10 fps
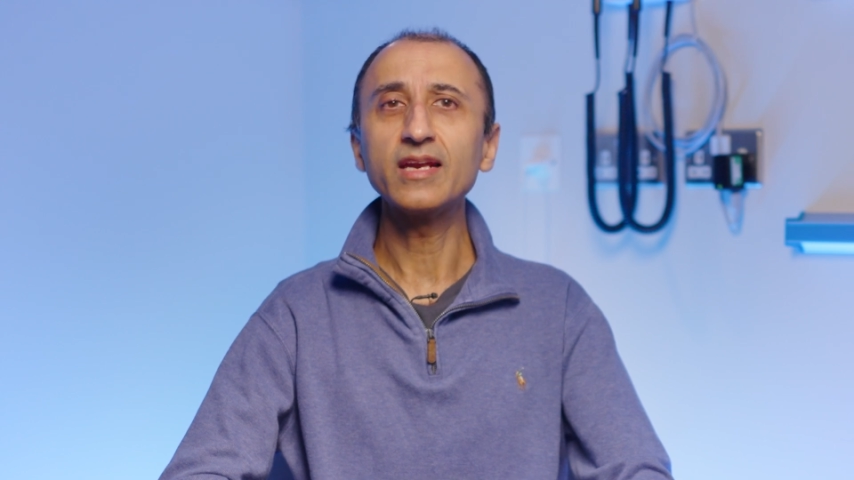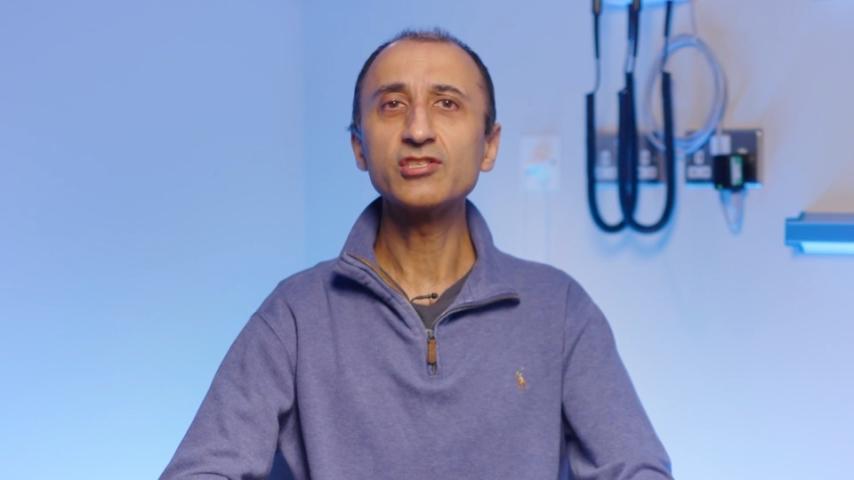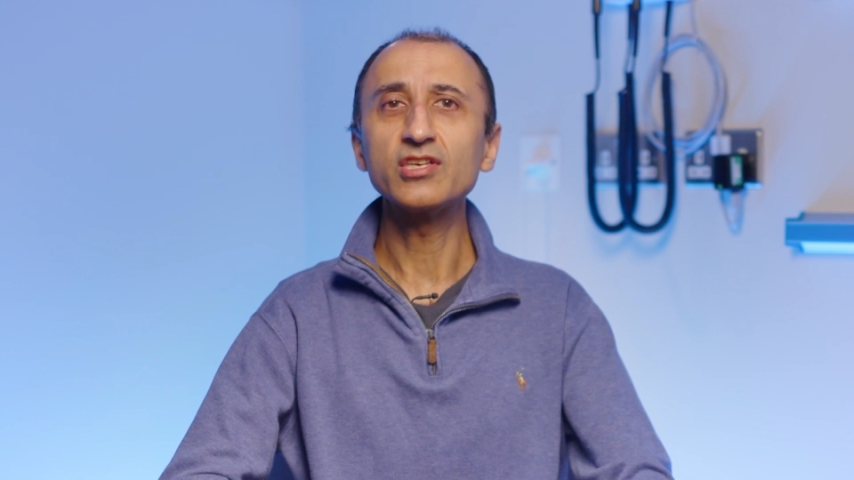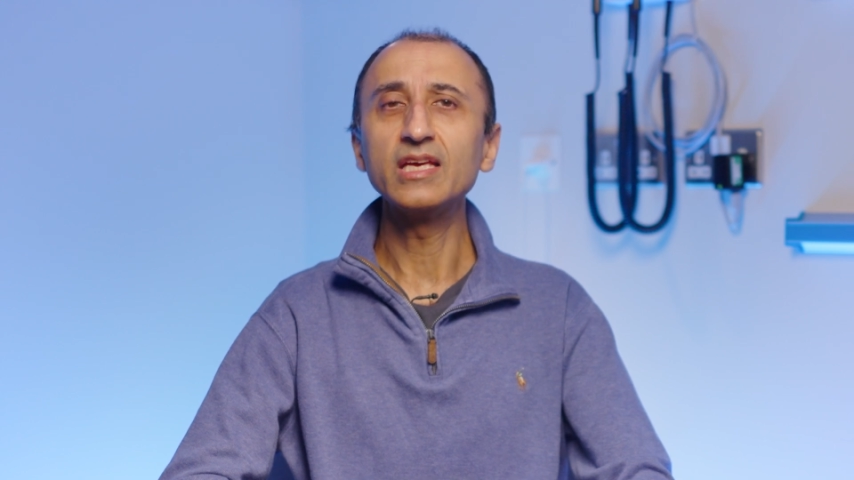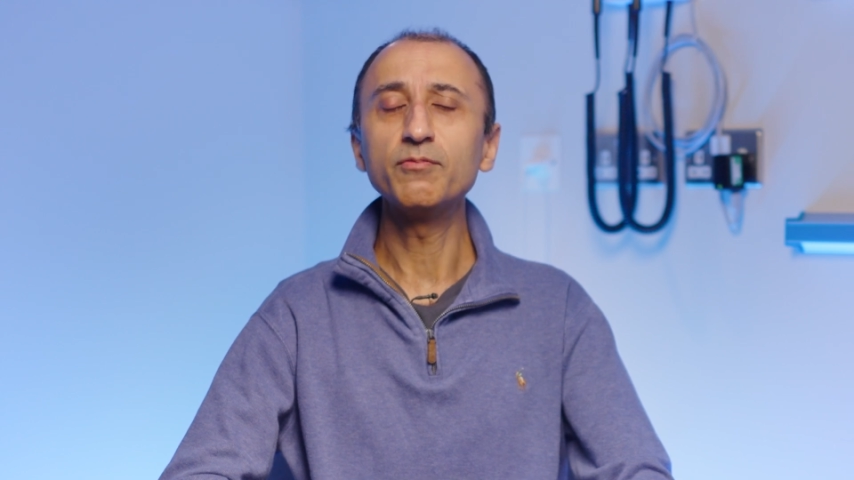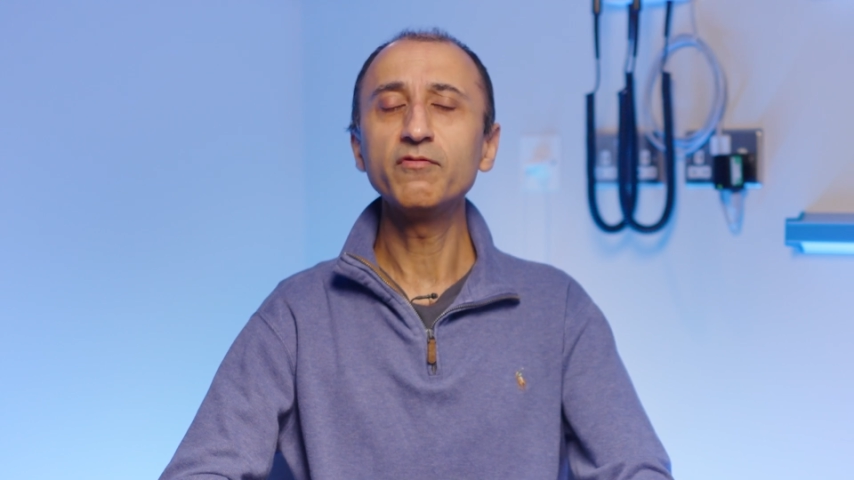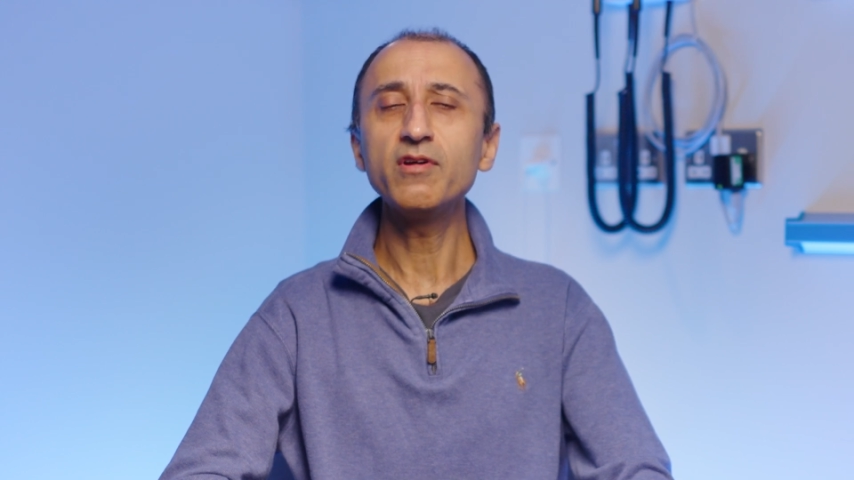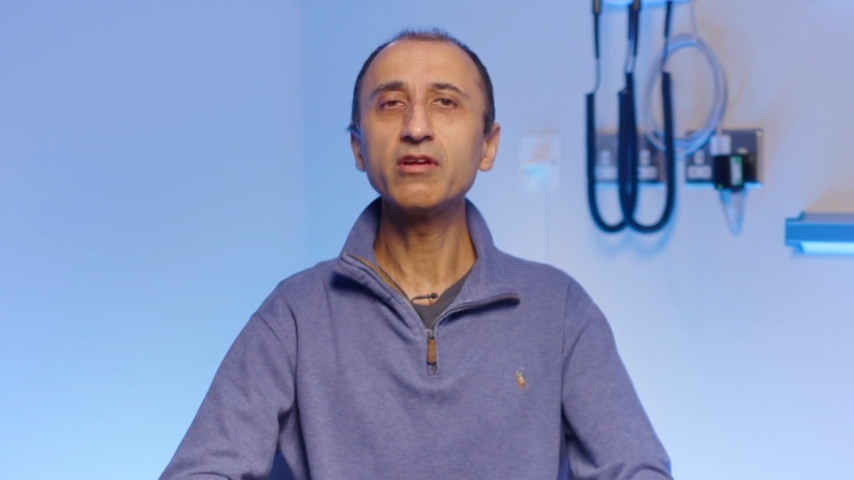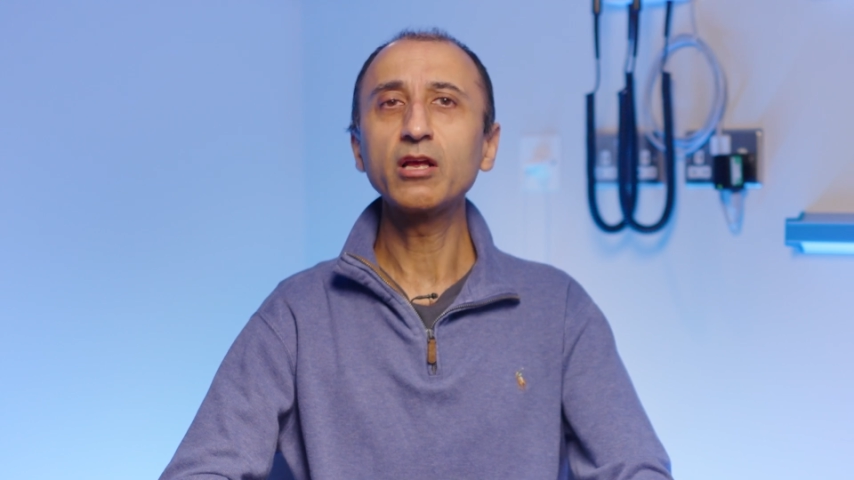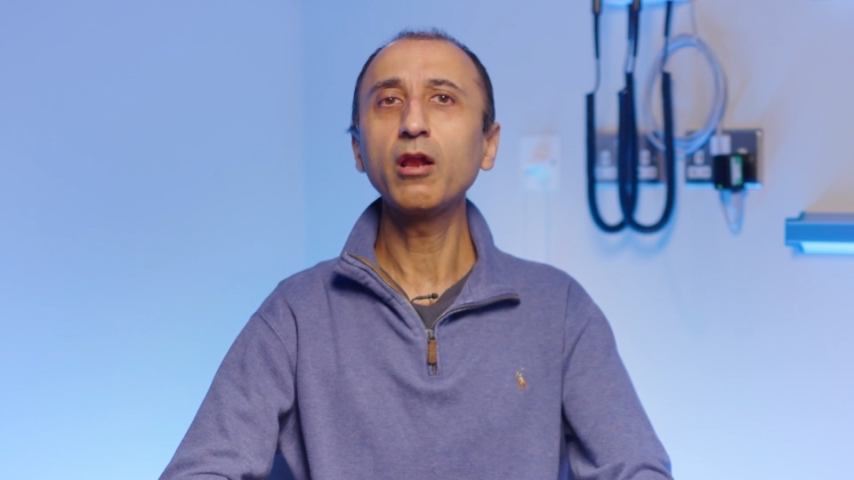actually keep a
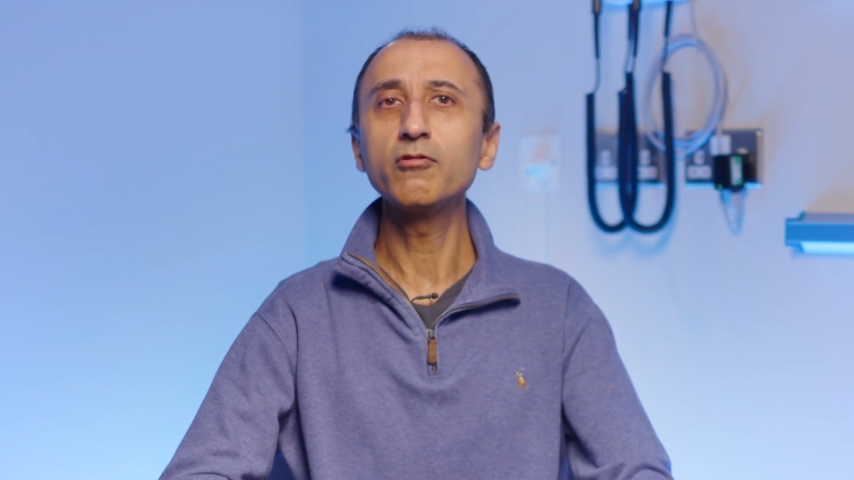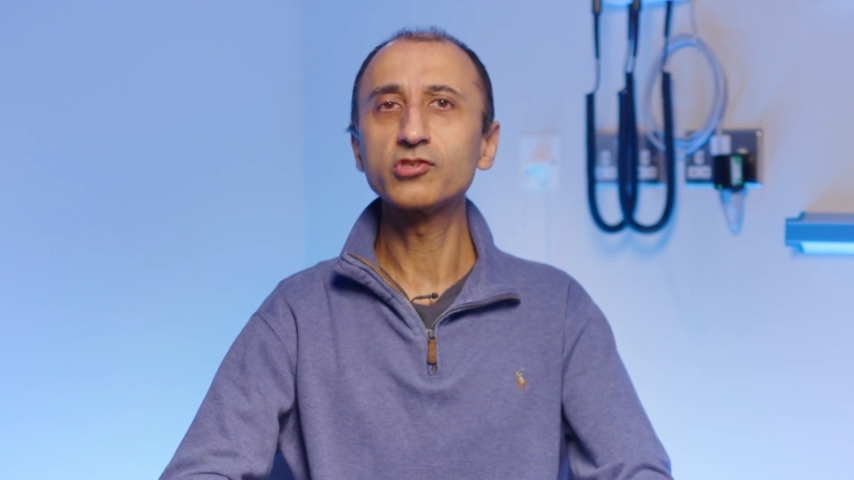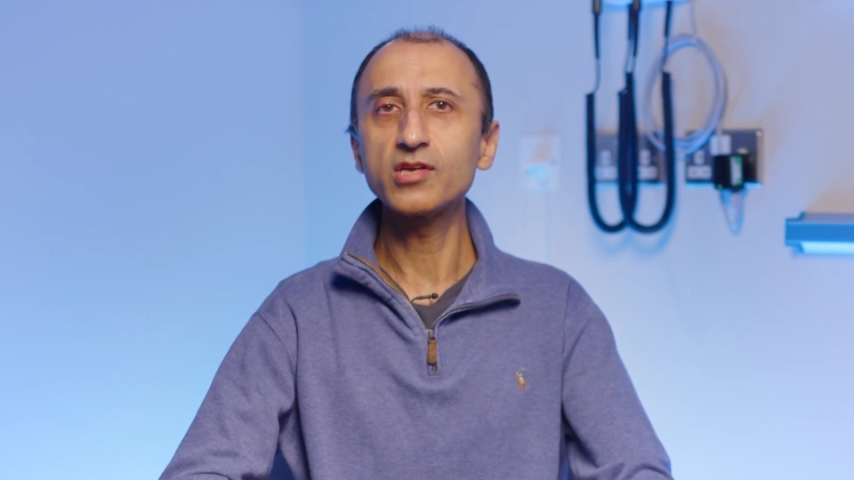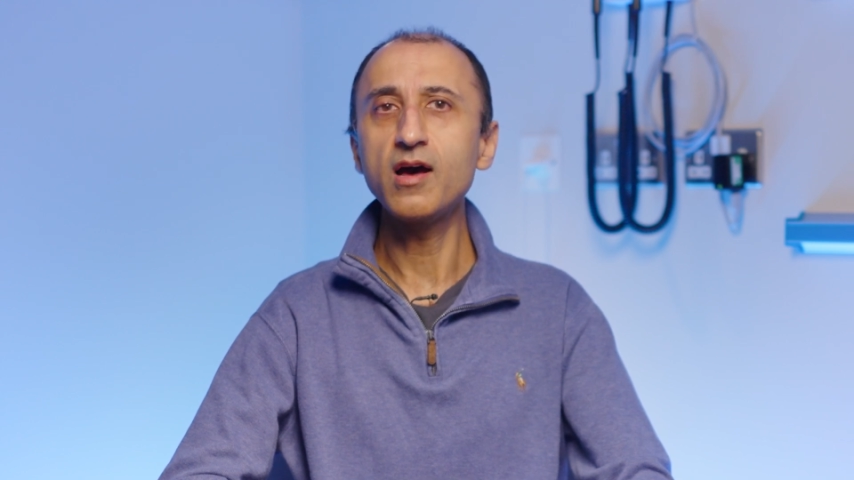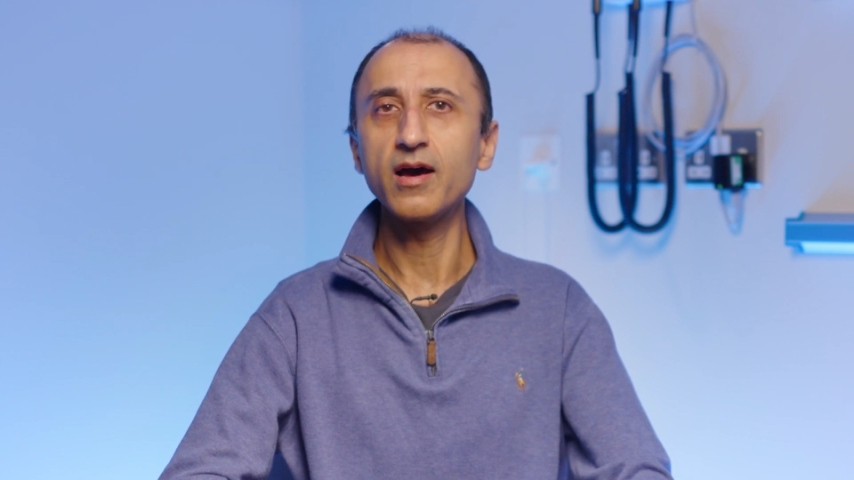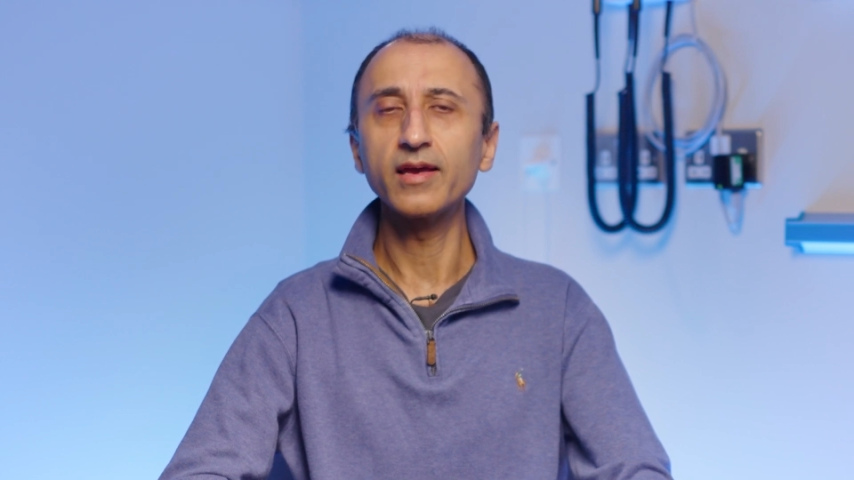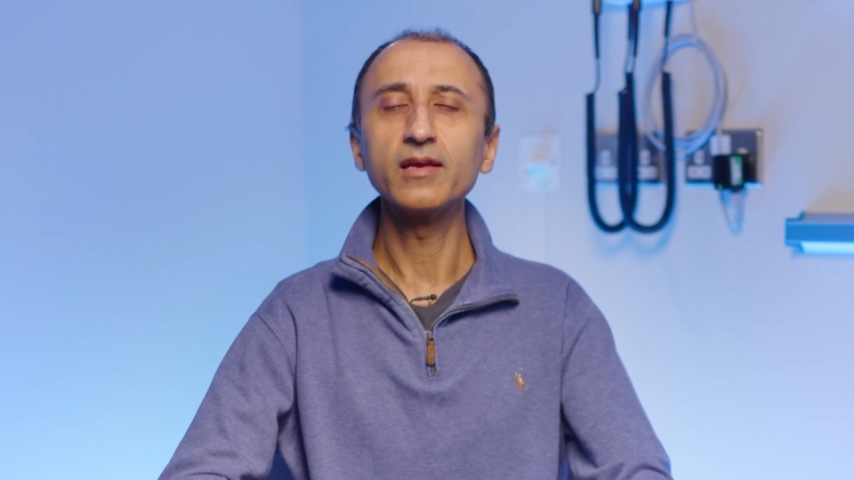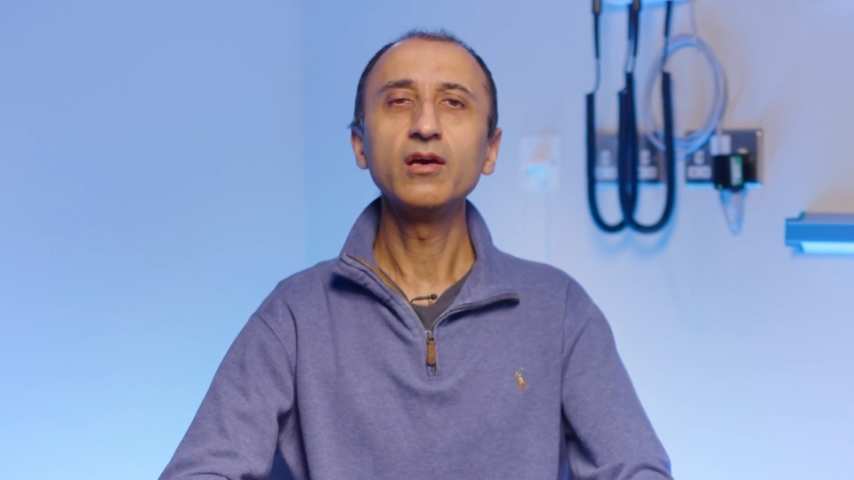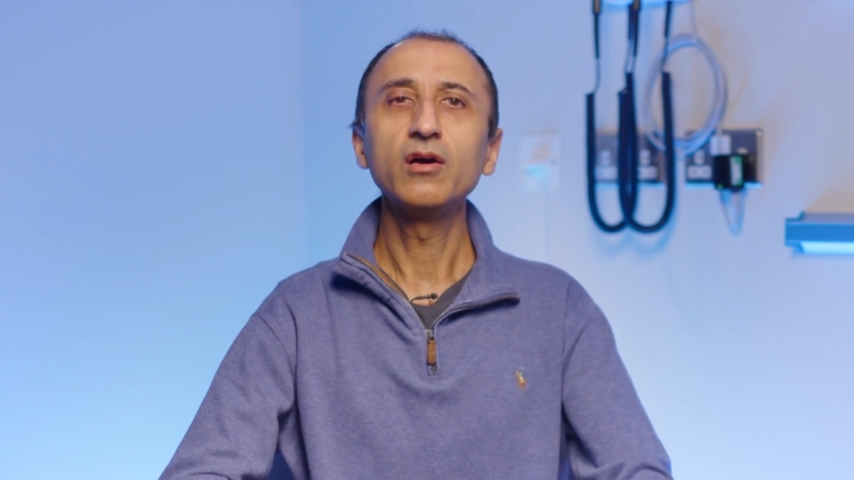very close eye